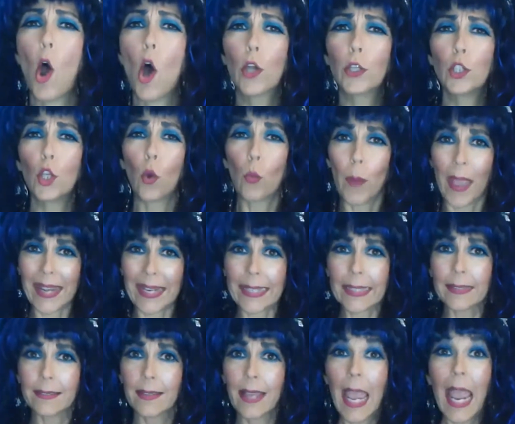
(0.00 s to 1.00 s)
on your
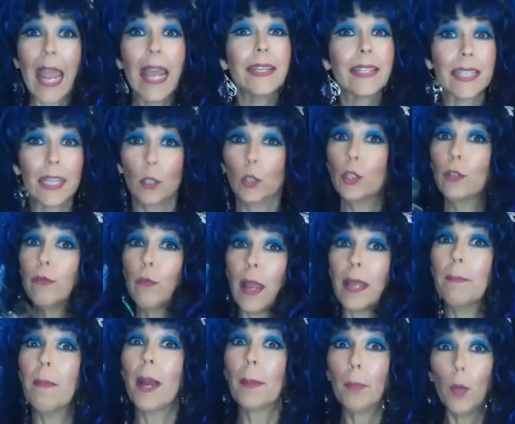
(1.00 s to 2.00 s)
wedding until you've
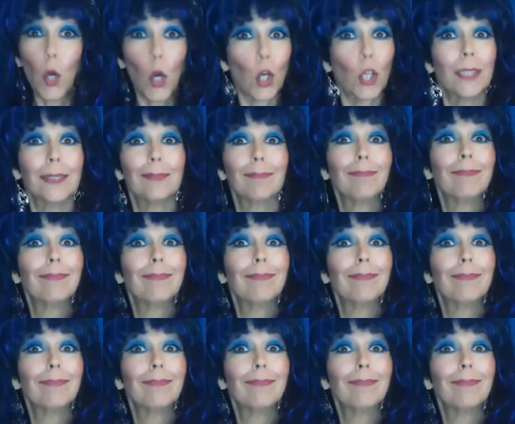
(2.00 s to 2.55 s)
read my book.